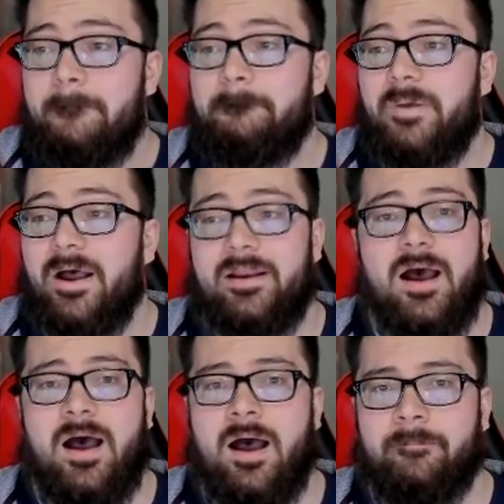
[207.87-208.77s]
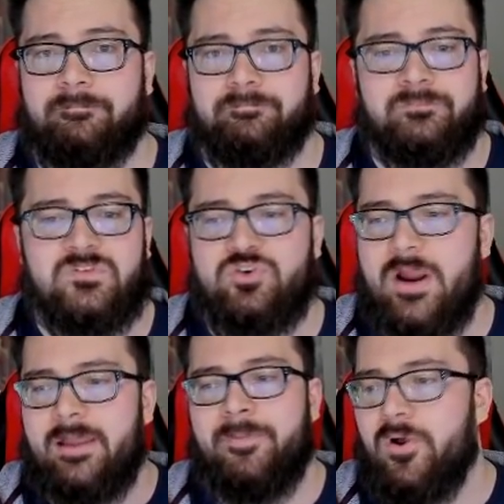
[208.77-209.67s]
But
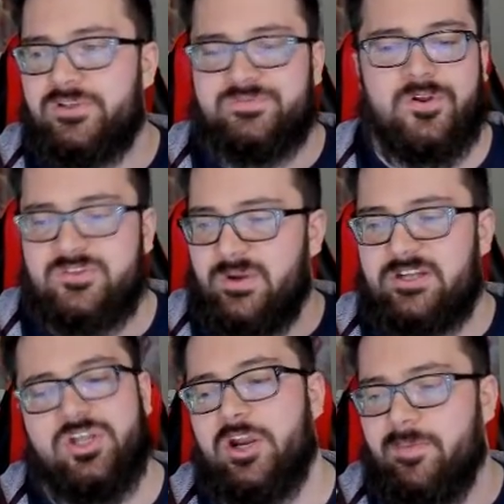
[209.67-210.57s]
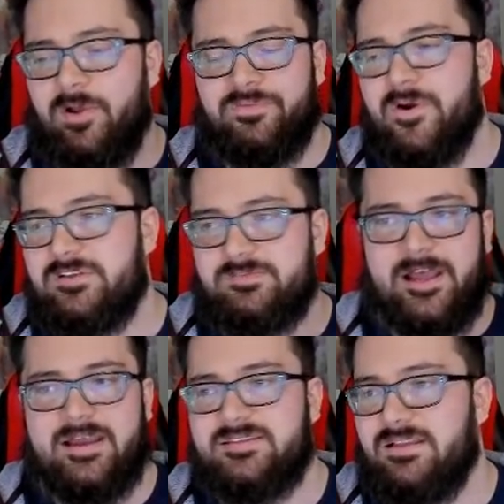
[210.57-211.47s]
Dragon Pulse, Volt Switch, Thunderbolt, Focus
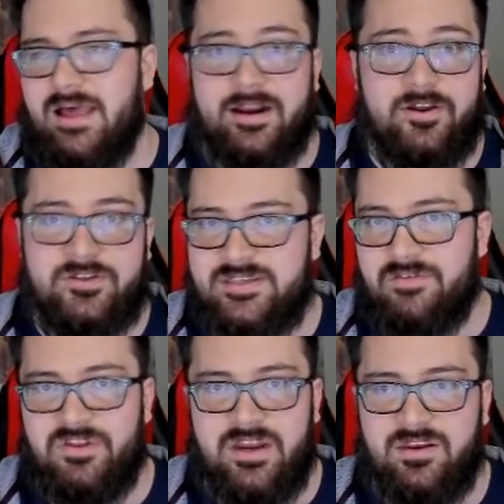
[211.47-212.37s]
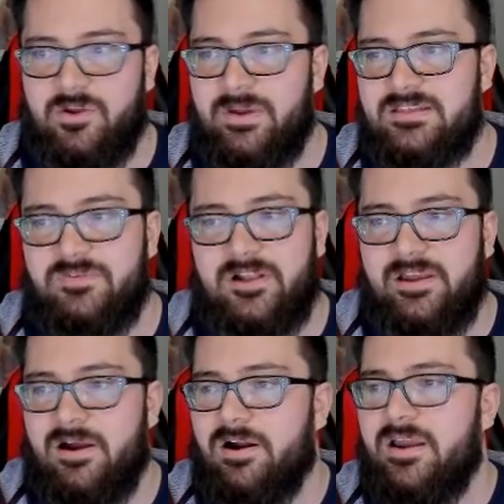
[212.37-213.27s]
Blast, a lot of good stuff that it can do. Hits
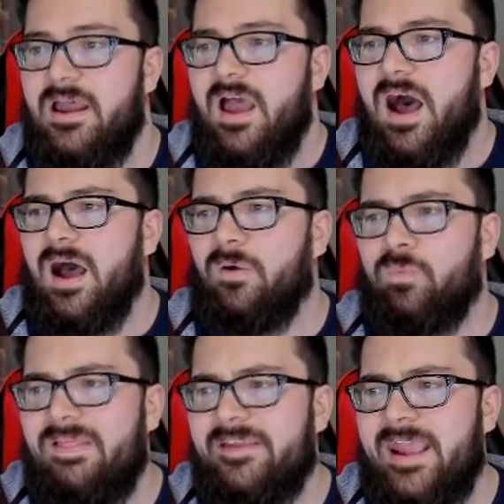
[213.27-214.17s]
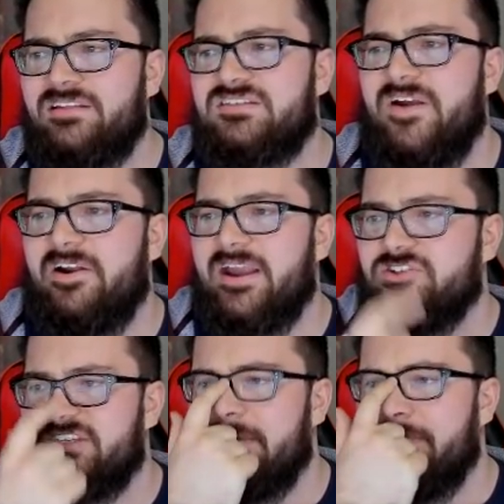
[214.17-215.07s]
really hard. Relicanth is a very
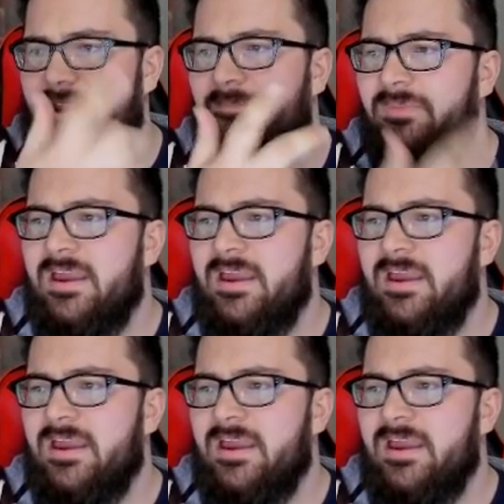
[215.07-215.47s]
interesting pick.